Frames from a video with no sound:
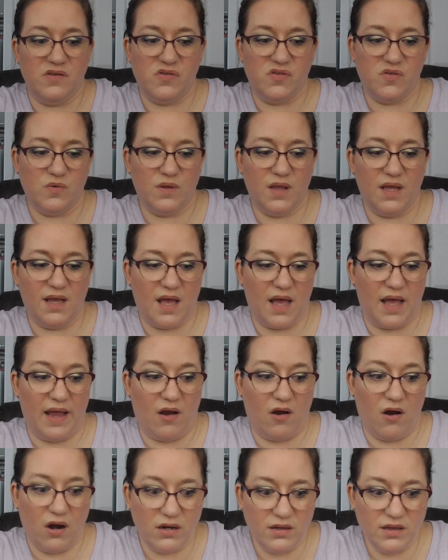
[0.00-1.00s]
So, like, I
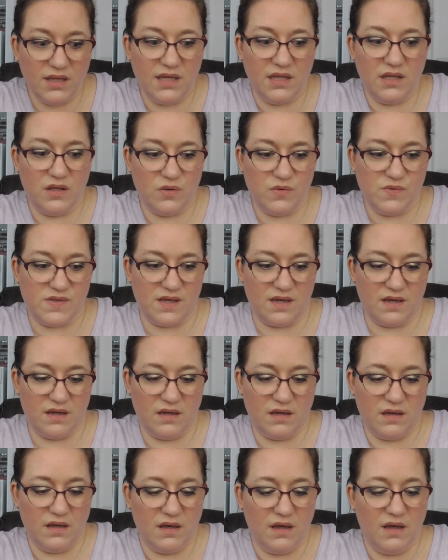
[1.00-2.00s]
hardly use
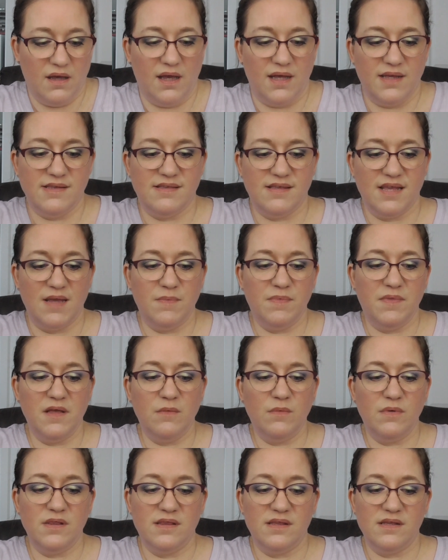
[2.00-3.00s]
it. And same
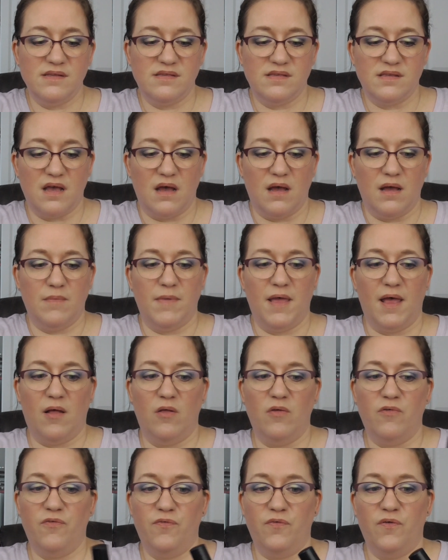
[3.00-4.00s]
thing with this
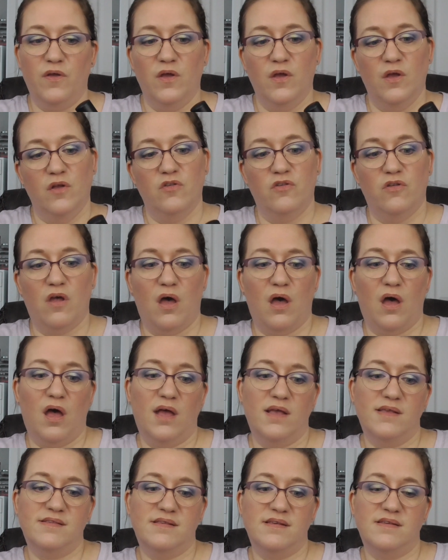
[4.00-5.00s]
e.l.f.
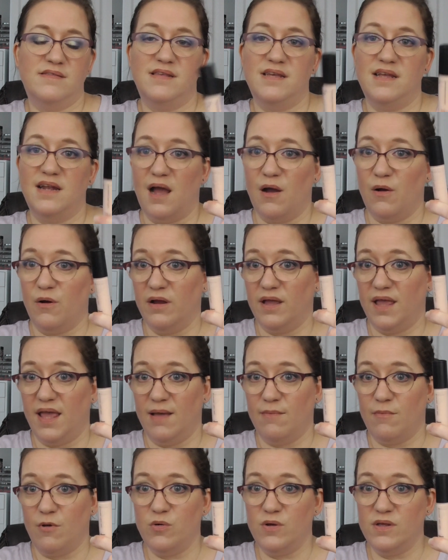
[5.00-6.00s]
16-hour
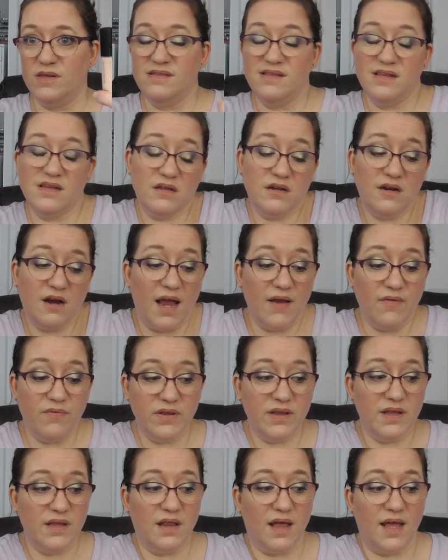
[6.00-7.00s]
camo concealer. I
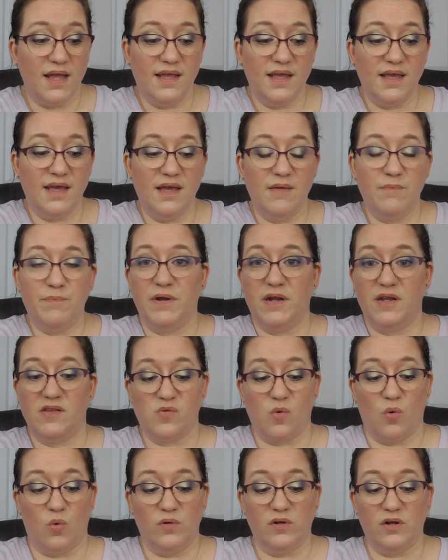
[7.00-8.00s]
really like it, but
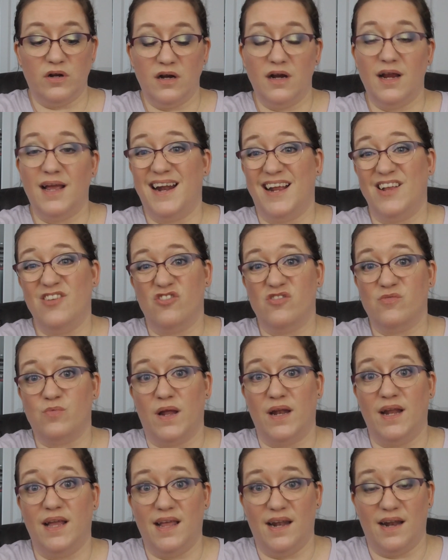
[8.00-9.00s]
it's older and I just
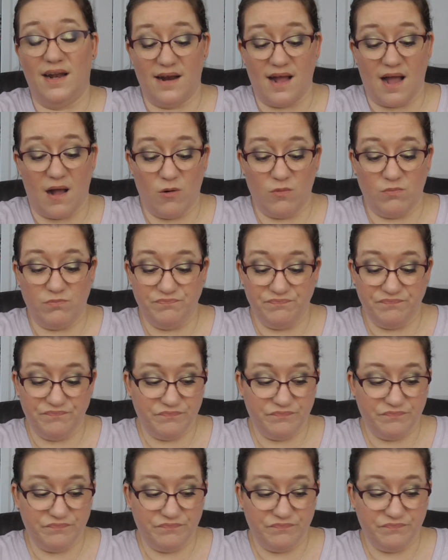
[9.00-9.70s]
want to get it out.